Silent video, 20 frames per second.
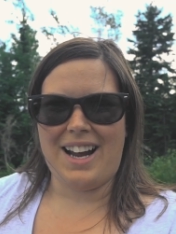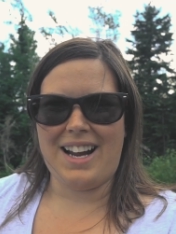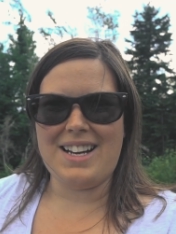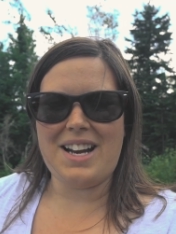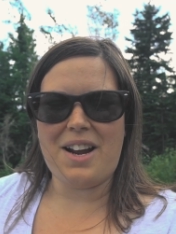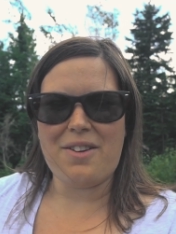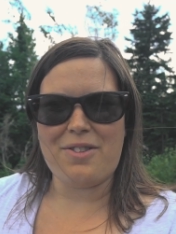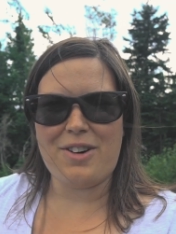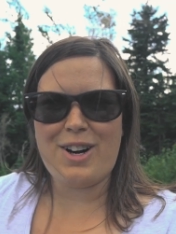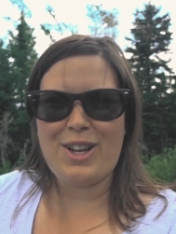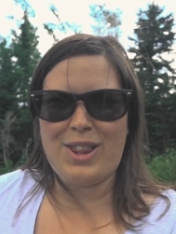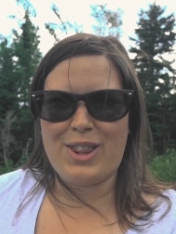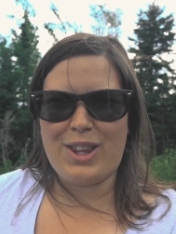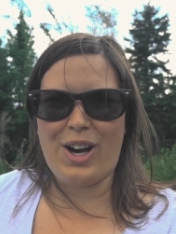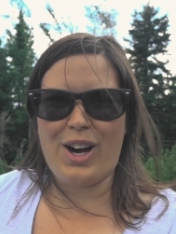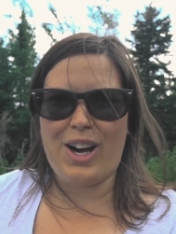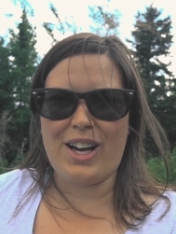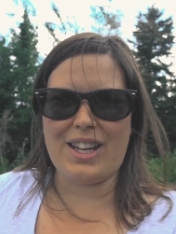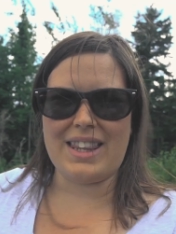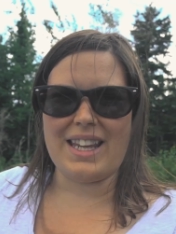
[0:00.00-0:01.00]
I never
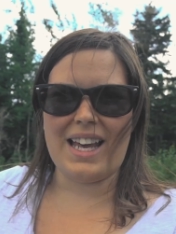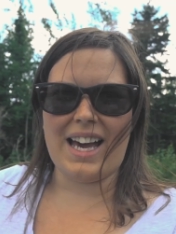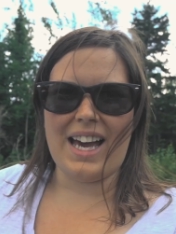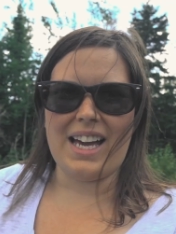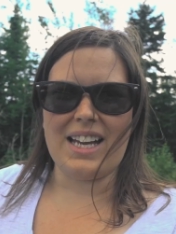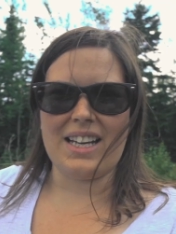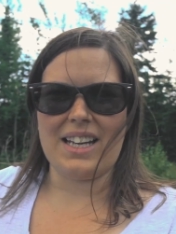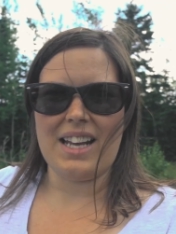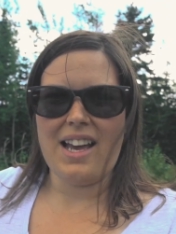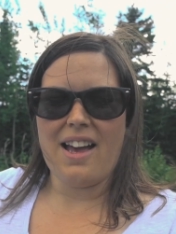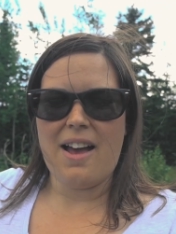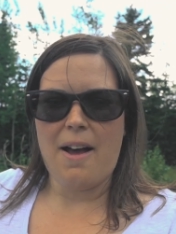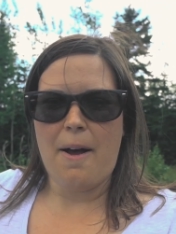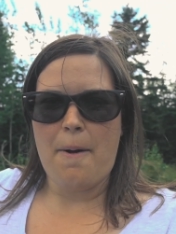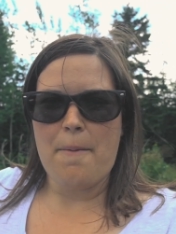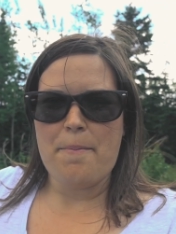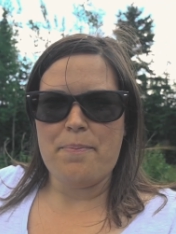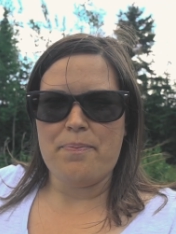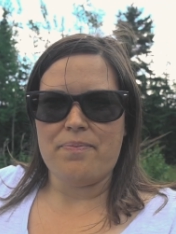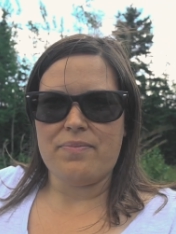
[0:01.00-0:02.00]
thought that
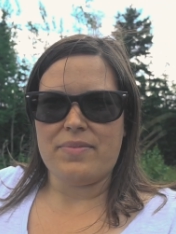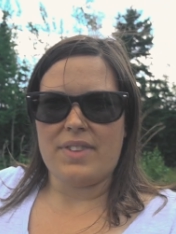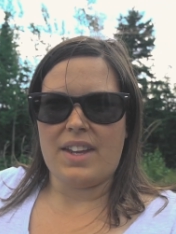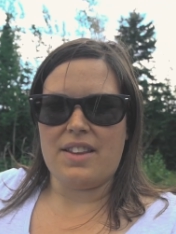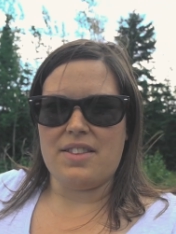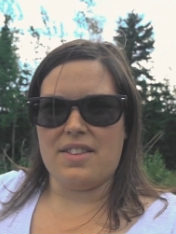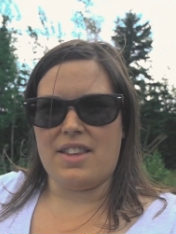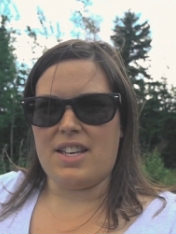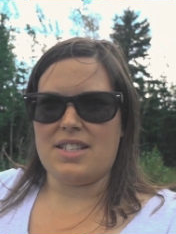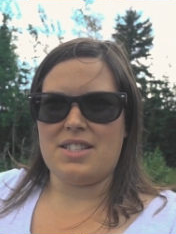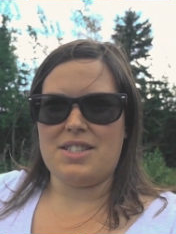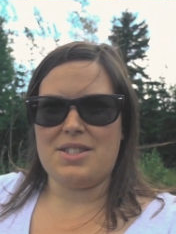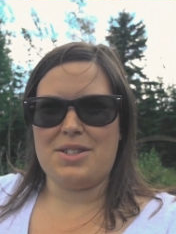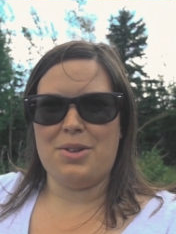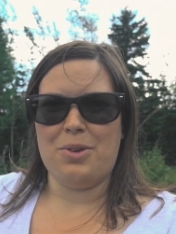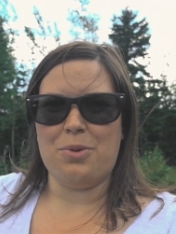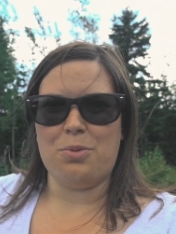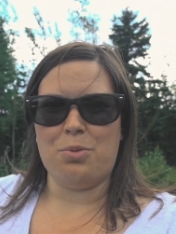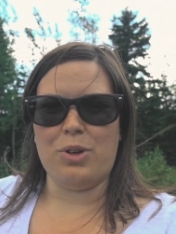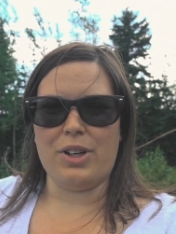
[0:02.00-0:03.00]

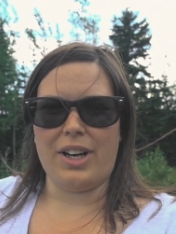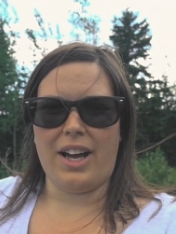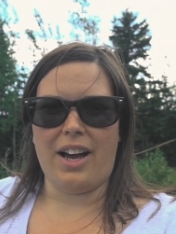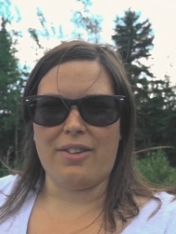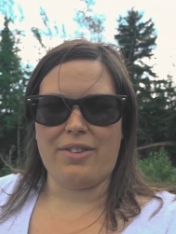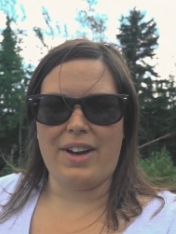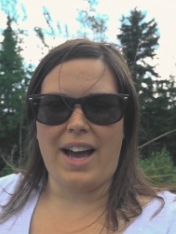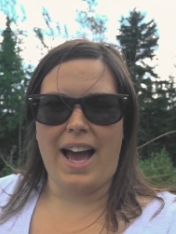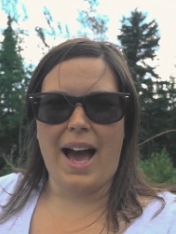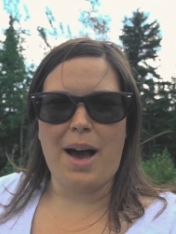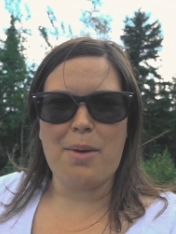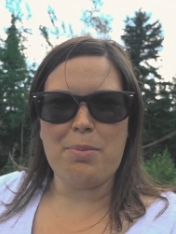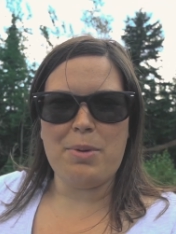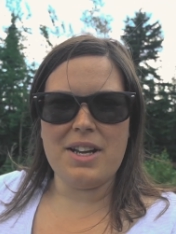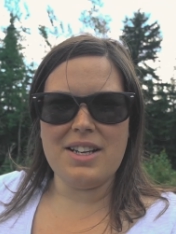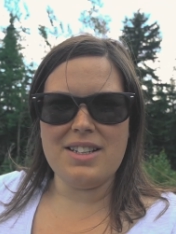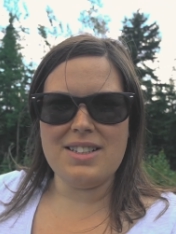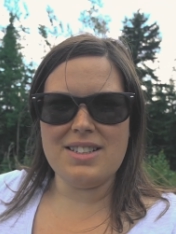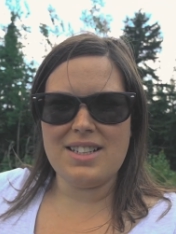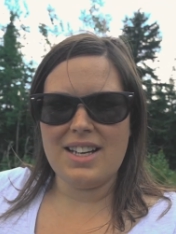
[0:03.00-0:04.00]
this would have
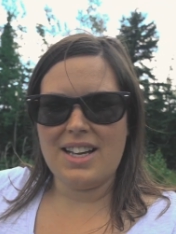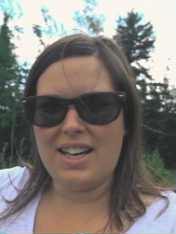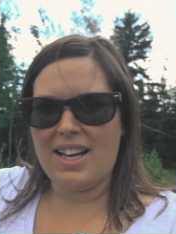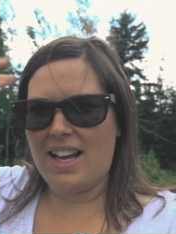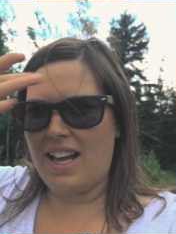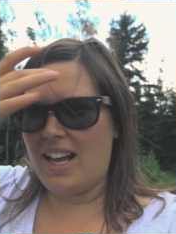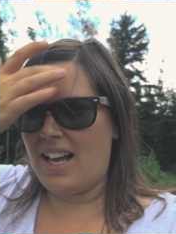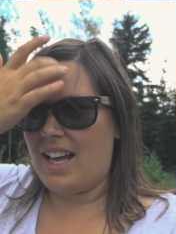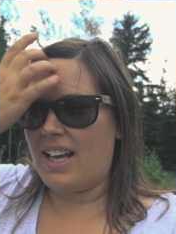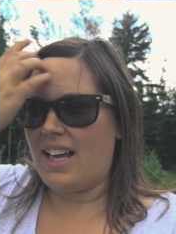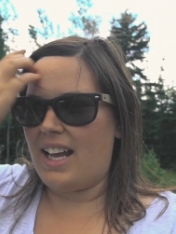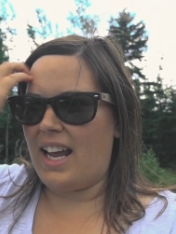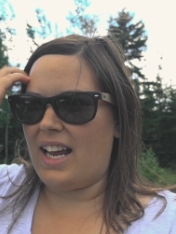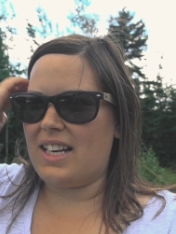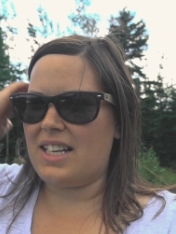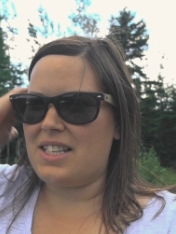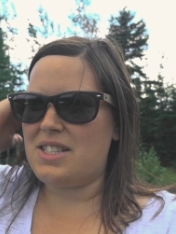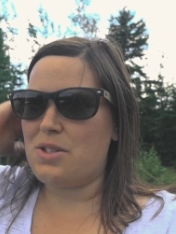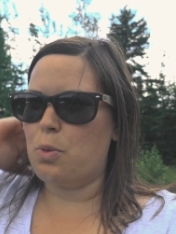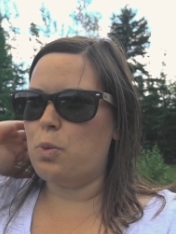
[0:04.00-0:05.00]
happened.
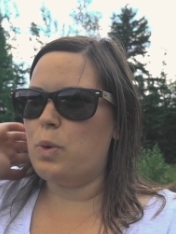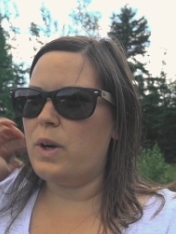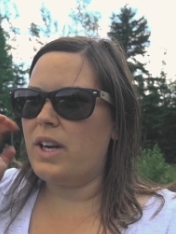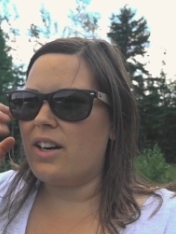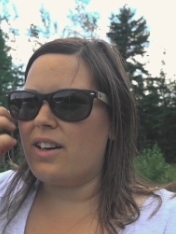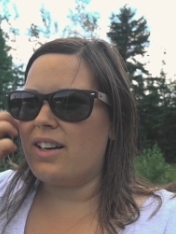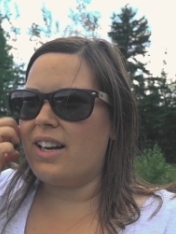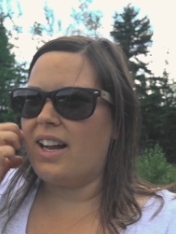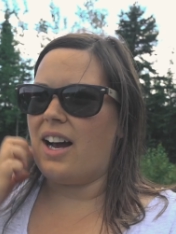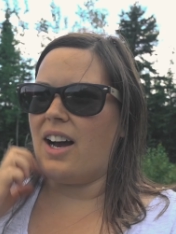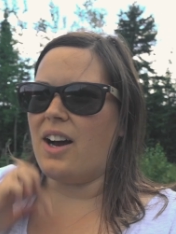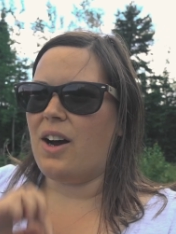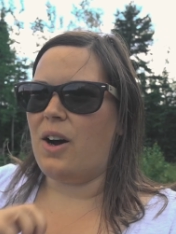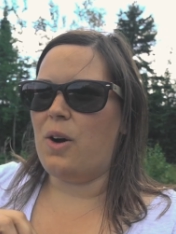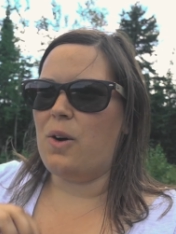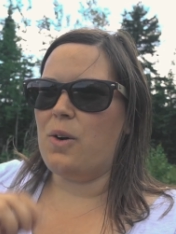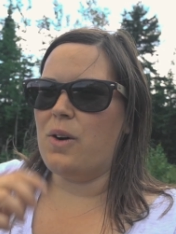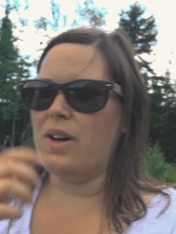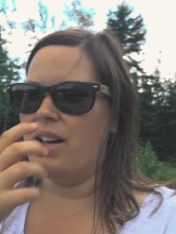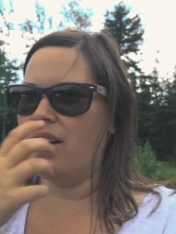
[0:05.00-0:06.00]
And it's weird
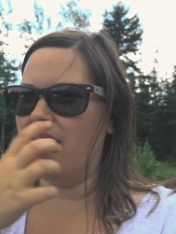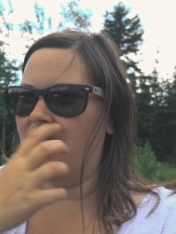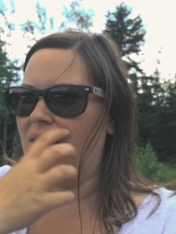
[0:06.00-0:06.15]
how